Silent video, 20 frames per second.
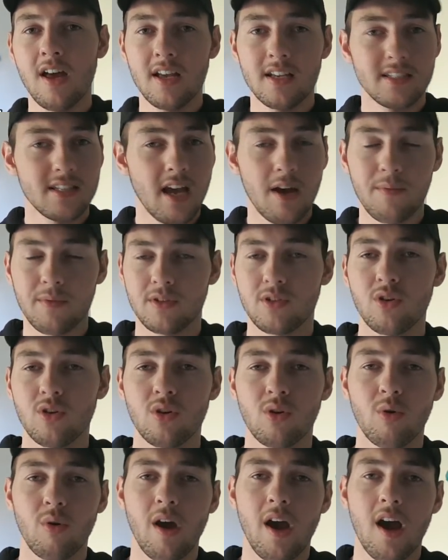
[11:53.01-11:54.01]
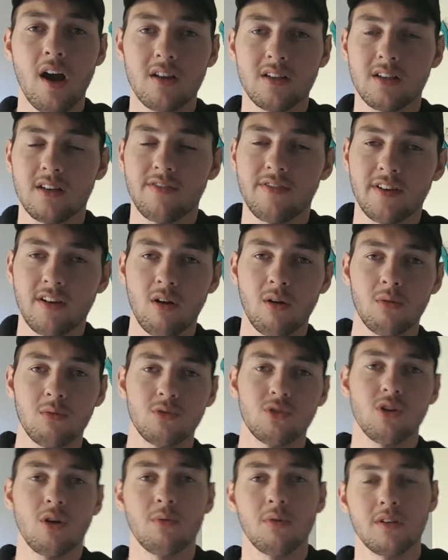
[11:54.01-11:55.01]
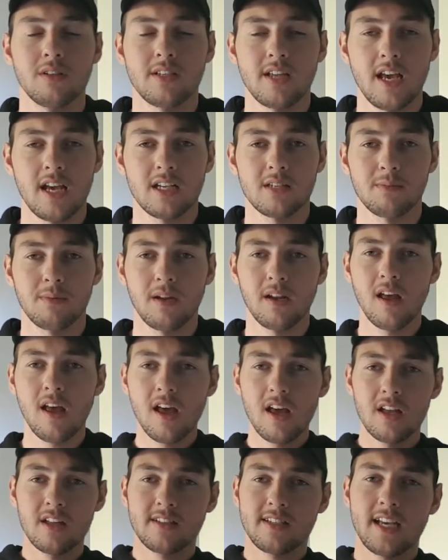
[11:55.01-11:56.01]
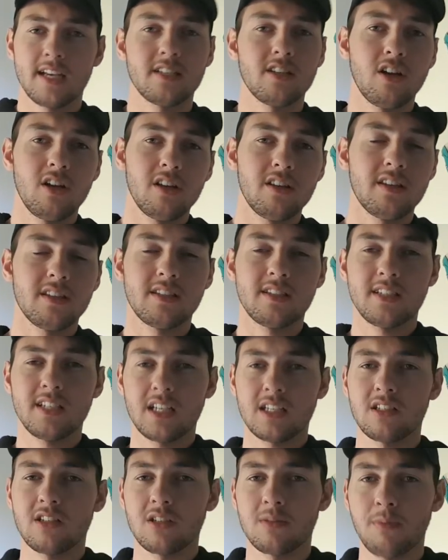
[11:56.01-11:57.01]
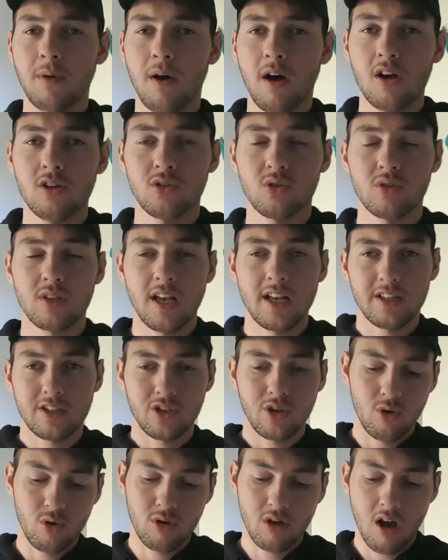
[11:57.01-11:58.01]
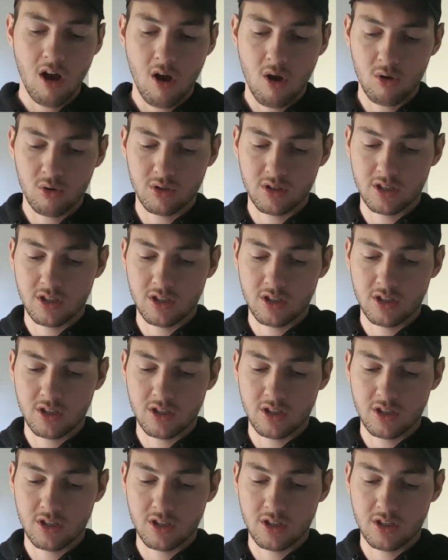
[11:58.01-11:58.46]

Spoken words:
Same with Dougal Howard, did a phenomenal job on Tex, but Tex only did 6 disposals and 2 goals.